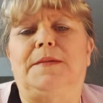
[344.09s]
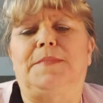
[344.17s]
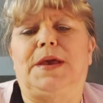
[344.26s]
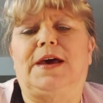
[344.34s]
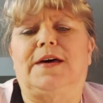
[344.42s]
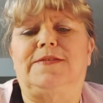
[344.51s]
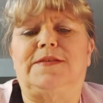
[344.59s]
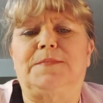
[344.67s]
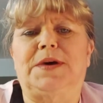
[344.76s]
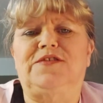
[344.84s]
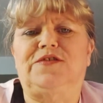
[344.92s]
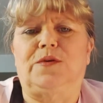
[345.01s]
Because of
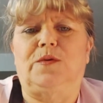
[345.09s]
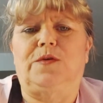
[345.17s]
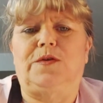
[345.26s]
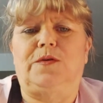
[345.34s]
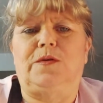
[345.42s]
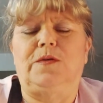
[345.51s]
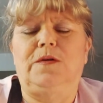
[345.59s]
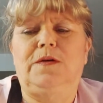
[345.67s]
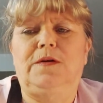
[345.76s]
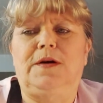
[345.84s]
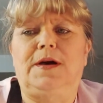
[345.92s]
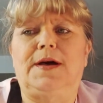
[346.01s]
my shoulder,
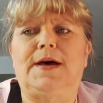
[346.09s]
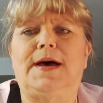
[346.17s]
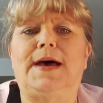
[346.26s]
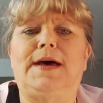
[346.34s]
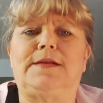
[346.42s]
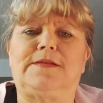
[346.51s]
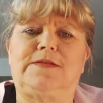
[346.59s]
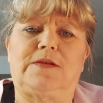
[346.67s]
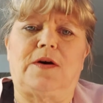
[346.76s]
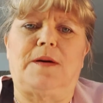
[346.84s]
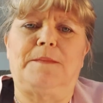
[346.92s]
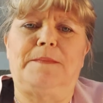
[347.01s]
I had to
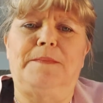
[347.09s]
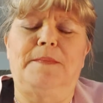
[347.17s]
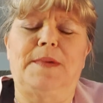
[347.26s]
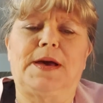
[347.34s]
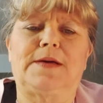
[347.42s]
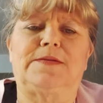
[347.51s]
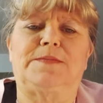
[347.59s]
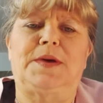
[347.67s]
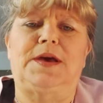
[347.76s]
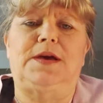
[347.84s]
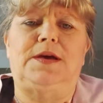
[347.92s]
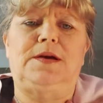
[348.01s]
stop because
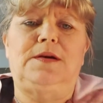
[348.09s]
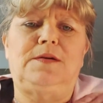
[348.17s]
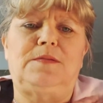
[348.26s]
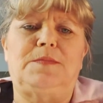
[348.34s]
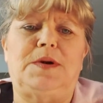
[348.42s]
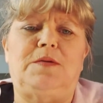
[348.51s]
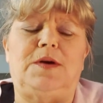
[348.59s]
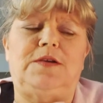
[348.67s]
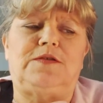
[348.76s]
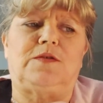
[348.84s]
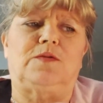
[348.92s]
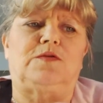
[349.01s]
my
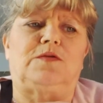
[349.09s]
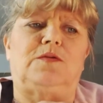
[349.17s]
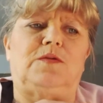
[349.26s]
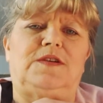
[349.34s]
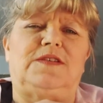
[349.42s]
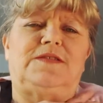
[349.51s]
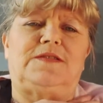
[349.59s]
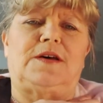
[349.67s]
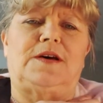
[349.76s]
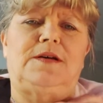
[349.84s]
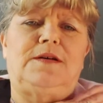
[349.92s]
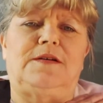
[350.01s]
right shoulder is
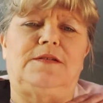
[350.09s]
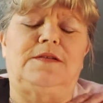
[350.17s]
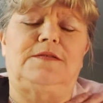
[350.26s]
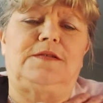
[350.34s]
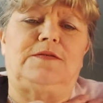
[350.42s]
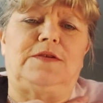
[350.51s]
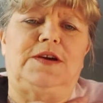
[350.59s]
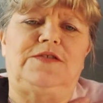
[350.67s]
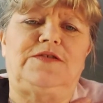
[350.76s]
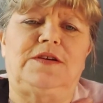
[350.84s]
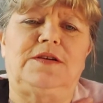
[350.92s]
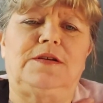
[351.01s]

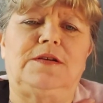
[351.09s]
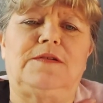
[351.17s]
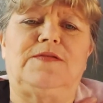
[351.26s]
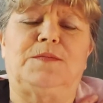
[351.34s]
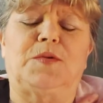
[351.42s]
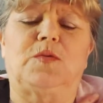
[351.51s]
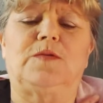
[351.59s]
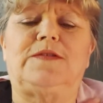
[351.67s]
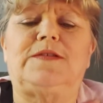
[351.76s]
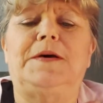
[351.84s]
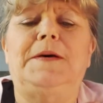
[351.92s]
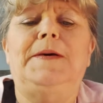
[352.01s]
deterioration of the
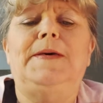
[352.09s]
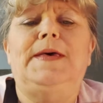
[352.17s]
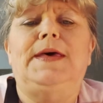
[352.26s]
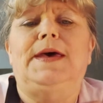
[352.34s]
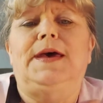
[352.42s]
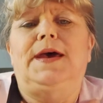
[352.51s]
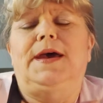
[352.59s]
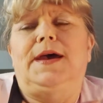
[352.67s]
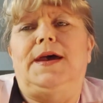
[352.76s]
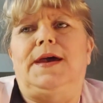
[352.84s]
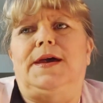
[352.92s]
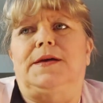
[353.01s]
bones.
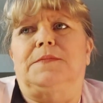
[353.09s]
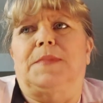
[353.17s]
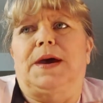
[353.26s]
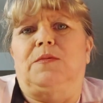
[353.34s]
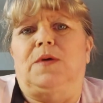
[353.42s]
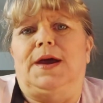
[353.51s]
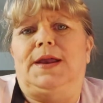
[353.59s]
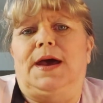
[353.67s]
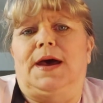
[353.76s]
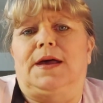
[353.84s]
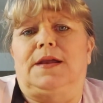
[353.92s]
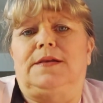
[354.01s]
And my right
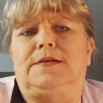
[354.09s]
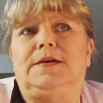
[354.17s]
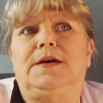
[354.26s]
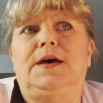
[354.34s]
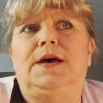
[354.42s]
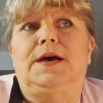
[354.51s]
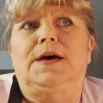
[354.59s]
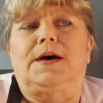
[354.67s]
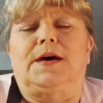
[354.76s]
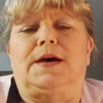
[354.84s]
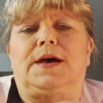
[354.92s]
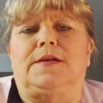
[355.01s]
hand,
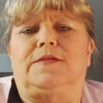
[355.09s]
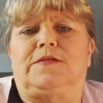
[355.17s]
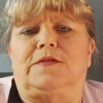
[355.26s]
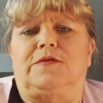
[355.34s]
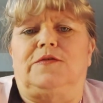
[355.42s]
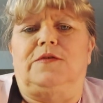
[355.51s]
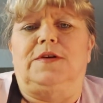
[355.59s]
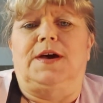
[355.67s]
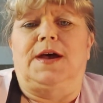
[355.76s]
I had surgery.